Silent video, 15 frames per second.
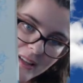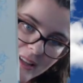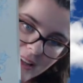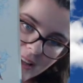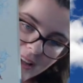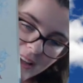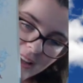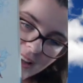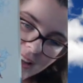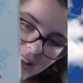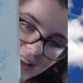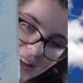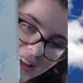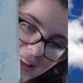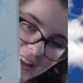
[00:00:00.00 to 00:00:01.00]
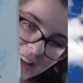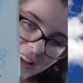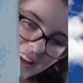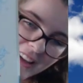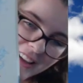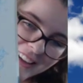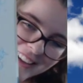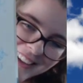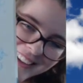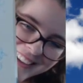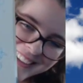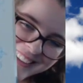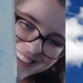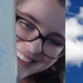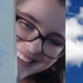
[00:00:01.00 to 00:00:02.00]

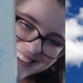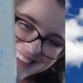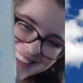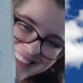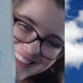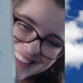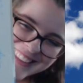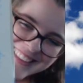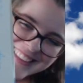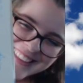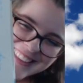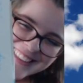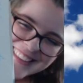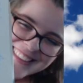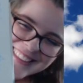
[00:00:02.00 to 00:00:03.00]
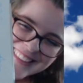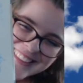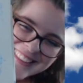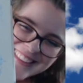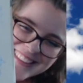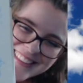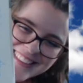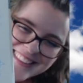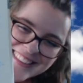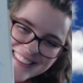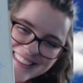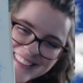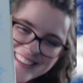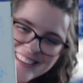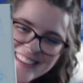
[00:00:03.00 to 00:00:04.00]

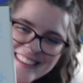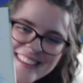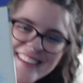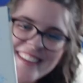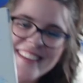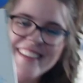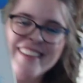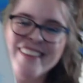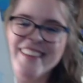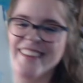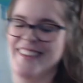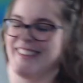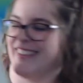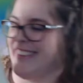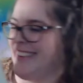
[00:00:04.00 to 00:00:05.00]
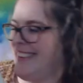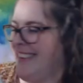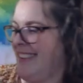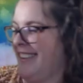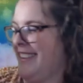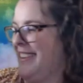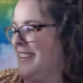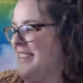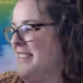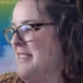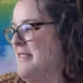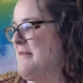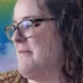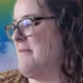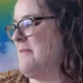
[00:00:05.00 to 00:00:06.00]

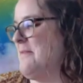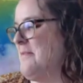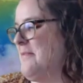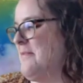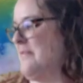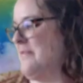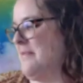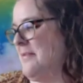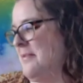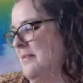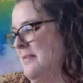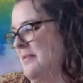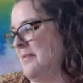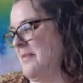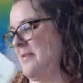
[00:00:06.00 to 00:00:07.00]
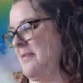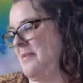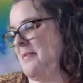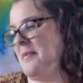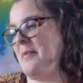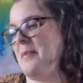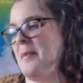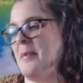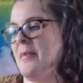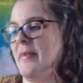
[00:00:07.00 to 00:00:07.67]
Nobody speaks.